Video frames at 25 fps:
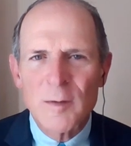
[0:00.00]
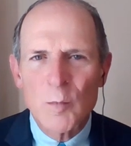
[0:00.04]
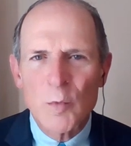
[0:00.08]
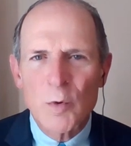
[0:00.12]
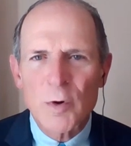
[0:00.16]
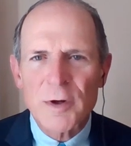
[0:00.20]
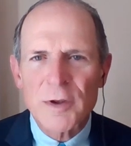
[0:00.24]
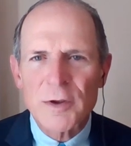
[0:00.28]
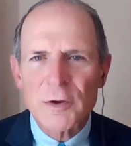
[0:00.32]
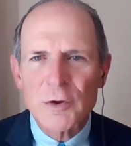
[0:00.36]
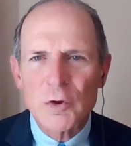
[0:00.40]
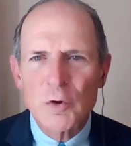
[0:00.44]
The
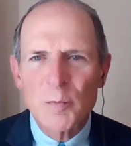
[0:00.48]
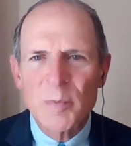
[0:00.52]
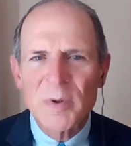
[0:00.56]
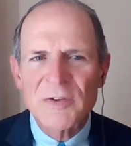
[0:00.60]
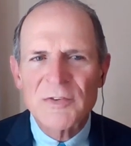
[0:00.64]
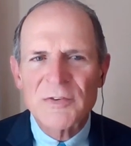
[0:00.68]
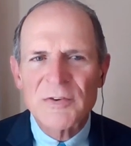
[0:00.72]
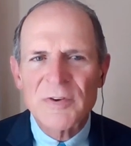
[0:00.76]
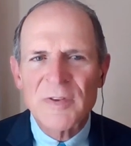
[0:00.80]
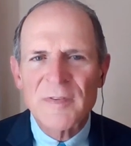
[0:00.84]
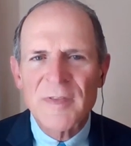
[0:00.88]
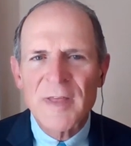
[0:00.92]
more
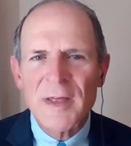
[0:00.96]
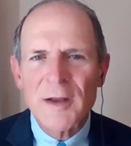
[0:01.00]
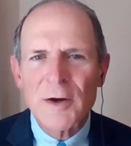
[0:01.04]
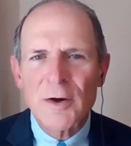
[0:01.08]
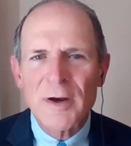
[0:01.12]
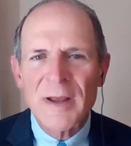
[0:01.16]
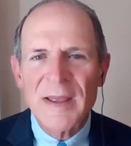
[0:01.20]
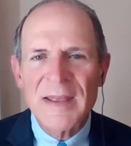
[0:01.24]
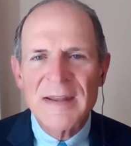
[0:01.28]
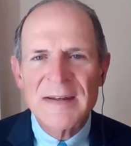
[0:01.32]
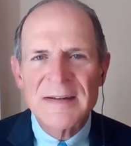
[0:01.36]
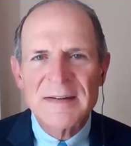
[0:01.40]
qubits that
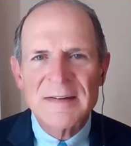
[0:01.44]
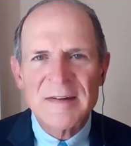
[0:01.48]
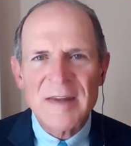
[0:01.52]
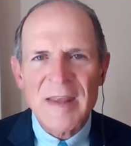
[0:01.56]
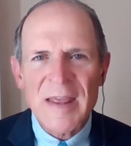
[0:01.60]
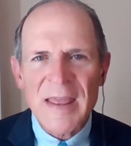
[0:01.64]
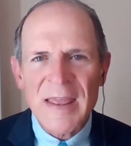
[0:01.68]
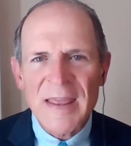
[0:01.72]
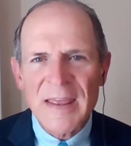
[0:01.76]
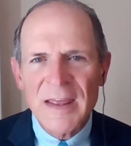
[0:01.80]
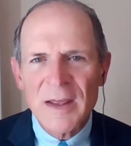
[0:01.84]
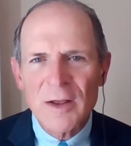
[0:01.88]
are
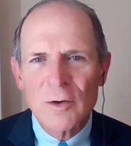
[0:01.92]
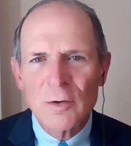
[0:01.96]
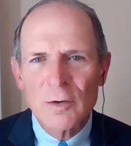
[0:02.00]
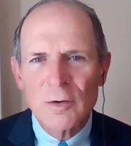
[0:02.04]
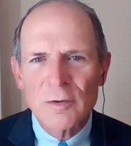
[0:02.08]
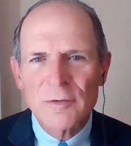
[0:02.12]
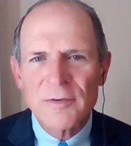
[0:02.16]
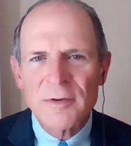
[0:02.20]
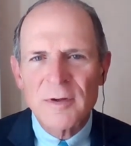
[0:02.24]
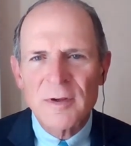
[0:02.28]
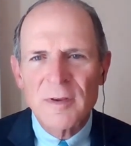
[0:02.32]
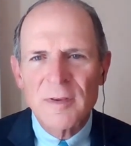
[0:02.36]

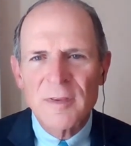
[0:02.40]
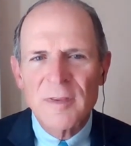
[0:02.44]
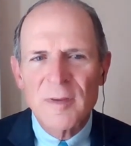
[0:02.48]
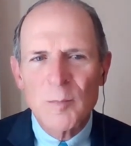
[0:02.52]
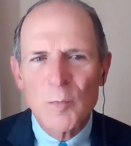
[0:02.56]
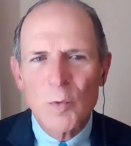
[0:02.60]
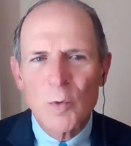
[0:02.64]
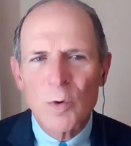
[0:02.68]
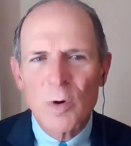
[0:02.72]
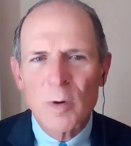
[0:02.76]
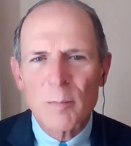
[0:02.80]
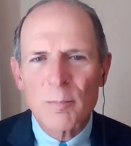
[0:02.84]
entangled,
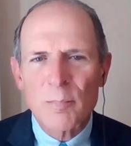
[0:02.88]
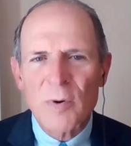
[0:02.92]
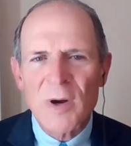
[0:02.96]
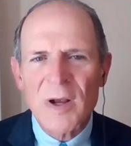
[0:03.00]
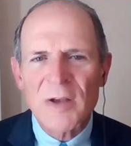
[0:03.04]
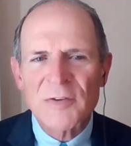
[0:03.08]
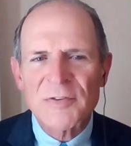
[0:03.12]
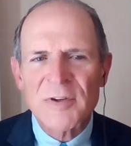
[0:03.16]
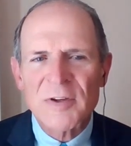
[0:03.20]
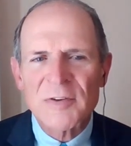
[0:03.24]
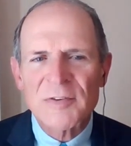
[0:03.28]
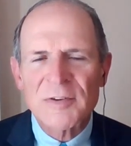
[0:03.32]
the more
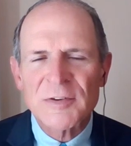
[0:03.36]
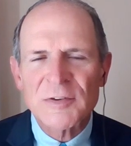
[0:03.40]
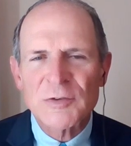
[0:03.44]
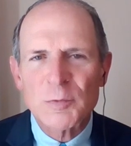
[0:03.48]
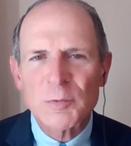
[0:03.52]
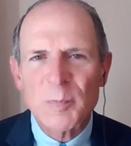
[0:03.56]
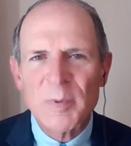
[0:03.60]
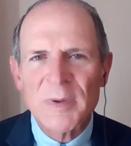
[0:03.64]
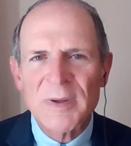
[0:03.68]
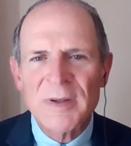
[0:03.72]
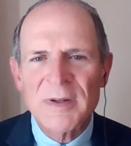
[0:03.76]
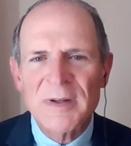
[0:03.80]
processing
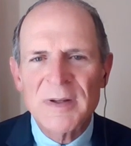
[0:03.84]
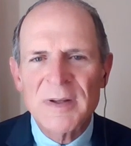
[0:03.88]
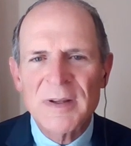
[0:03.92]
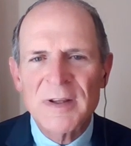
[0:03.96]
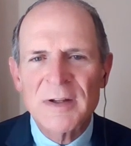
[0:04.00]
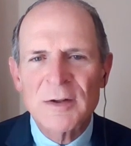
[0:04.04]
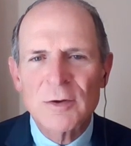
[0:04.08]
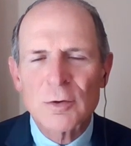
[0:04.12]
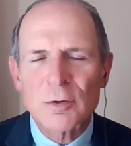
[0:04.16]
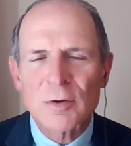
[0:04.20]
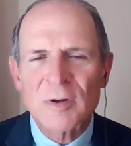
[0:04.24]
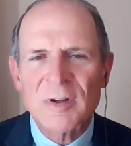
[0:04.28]
speed
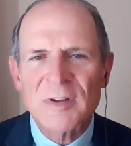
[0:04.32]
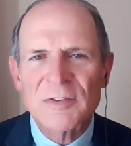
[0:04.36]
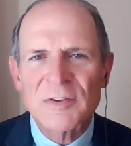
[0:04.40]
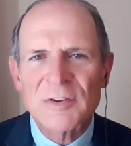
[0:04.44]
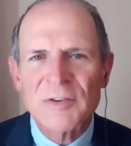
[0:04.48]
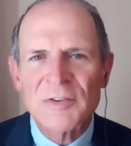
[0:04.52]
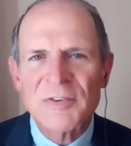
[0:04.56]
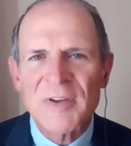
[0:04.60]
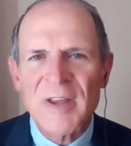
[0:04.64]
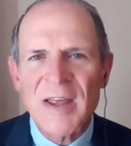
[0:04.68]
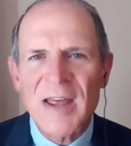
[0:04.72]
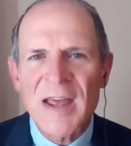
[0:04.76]

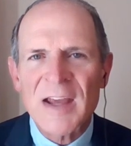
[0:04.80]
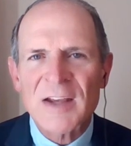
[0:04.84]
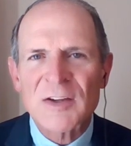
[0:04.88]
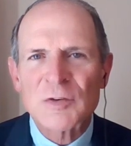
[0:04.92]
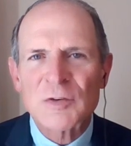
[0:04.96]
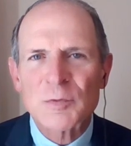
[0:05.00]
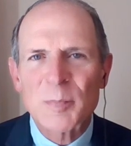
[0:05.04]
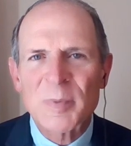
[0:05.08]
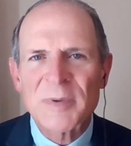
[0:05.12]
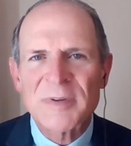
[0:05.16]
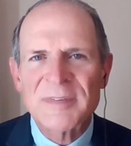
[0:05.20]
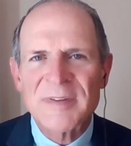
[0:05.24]
increases
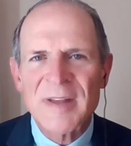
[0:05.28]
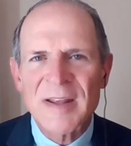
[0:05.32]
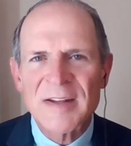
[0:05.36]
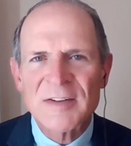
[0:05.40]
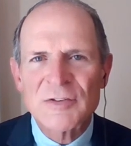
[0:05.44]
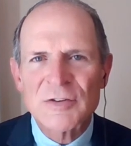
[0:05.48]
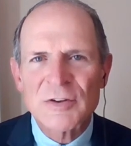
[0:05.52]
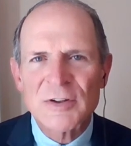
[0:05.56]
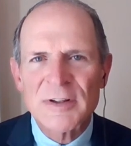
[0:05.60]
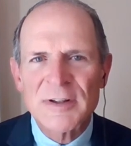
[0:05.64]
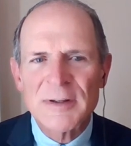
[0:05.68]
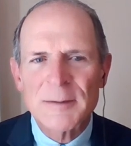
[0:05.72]

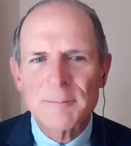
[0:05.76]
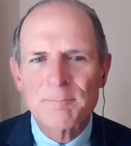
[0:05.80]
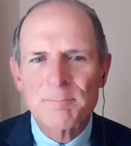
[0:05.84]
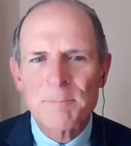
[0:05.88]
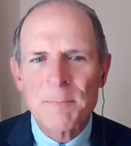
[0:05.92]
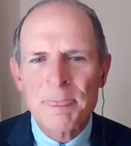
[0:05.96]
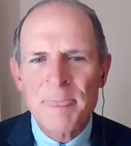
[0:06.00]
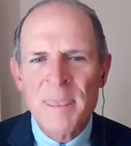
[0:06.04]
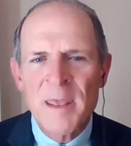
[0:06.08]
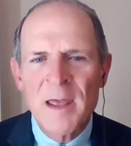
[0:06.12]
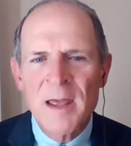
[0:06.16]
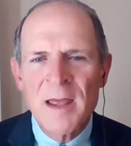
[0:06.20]
exponentially.
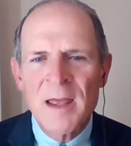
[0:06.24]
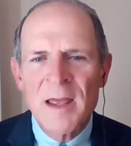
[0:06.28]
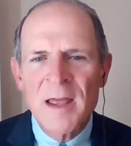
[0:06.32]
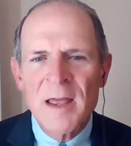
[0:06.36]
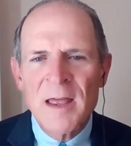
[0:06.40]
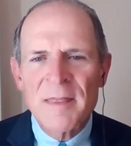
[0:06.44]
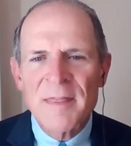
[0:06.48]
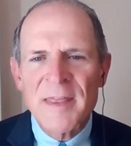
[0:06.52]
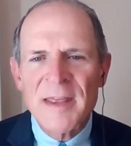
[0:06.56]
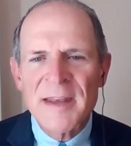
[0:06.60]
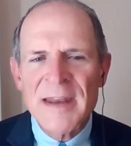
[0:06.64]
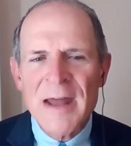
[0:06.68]

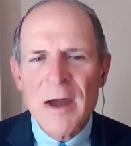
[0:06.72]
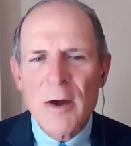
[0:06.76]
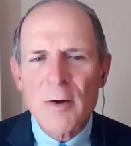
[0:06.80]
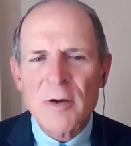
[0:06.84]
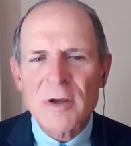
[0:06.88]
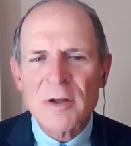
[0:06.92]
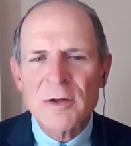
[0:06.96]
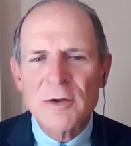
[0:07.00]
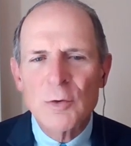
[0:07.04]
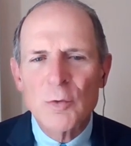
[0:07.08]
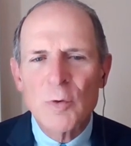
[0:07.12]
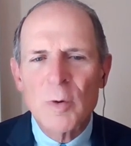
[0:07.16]
They now
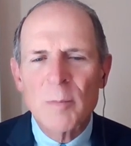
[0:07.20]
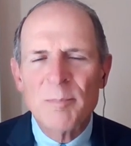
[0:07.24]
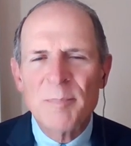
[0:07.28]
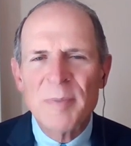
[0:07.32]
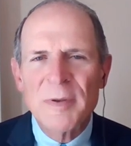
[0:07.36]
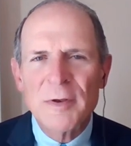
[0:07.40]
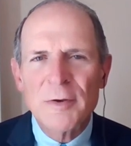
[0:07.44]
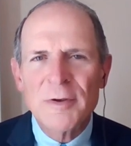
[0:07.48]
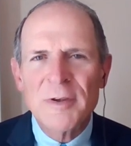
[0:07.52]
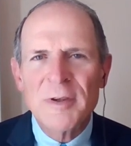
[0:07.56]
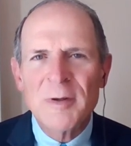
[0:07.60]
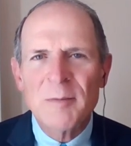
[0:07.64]
can do a
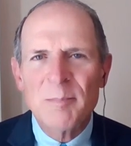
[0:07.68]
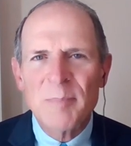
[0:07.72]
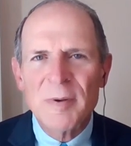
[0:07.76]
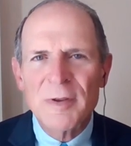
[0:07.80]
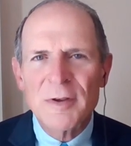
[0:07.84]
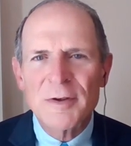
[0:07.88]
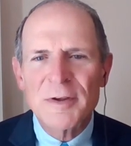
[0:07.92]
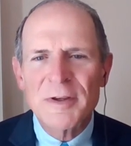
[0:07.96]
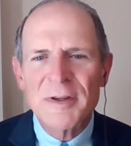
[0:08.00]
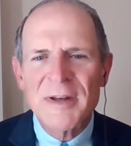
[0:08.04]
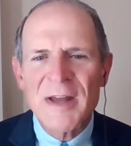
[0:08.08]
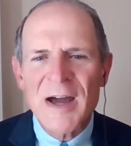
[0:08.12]

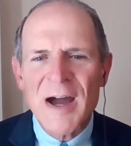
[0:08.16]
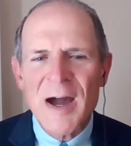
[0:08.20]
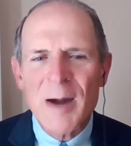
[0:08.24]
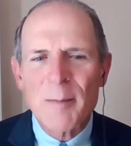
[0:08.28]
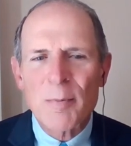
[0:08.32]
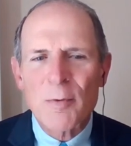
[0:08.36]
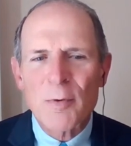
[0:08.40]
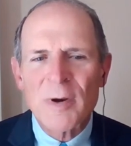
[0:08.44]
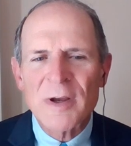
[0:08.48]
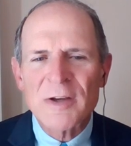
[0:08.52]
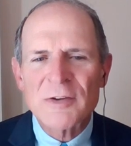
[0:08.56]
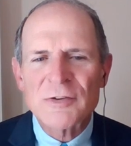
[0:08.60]
billion
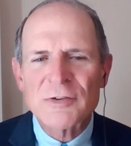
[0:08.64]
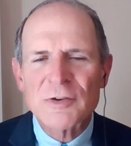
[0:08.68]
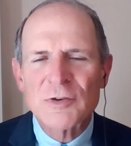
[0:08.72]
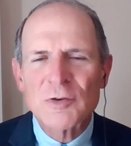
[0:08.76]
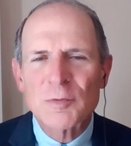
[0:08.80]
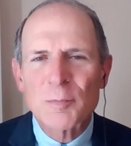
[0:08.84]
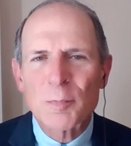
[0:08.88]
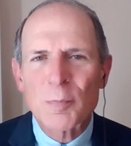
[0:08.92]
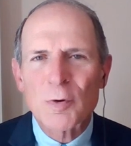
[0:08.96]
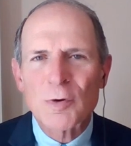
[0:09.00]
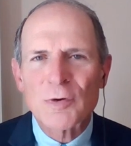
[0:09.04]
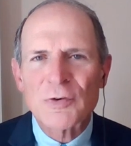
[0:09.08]

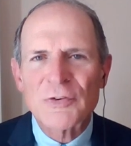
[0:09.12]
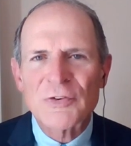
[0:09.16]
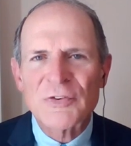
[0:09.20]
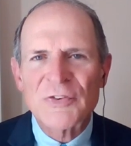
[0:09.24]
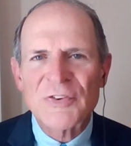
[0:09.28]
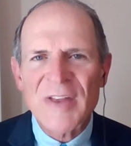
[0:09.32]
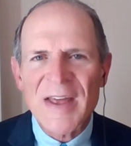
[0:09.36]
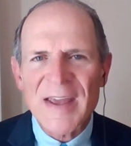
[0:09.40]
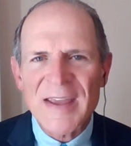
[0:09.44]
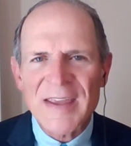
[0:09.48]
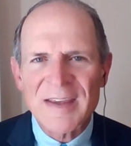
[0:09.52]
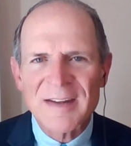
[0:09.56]
operations per
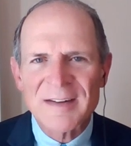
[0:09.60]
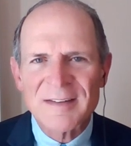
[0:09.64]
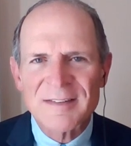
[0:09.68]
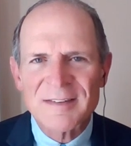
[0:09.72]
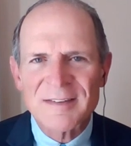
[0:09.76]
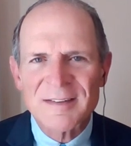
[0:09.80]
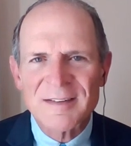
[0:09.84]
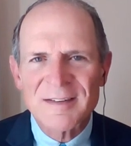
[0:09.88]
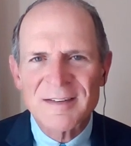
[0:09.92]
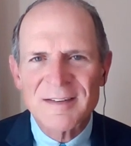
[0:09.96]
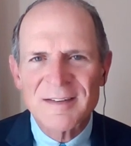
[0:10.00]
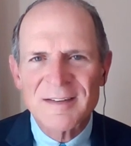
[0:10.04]
second.
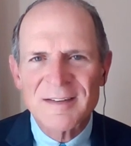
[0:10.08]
